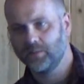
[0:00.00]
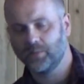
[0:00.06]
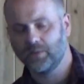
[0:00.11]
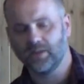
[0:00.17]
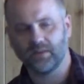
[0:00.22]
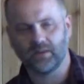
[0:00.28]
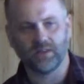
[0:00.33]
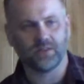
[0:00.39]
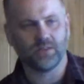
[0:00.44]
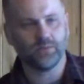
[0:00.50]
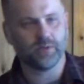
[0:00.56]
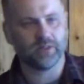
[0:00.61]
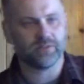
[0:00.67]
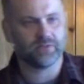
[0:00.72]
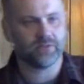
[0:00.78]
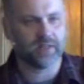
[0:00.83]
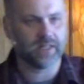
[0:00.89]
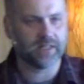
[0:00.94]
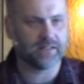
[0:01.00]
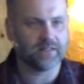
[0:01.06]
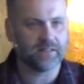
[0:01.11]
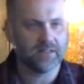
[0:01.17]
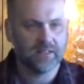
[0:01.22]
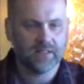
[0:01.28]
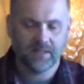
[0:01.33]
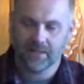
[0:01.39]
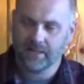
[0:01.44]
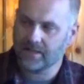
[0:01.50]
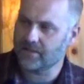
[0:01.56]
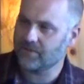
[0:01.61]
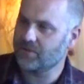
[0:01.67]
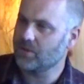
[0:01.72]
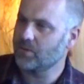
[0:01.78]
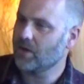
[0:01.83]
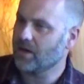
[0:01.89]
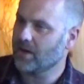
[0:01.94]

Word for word: Peter, are you my friend? And if you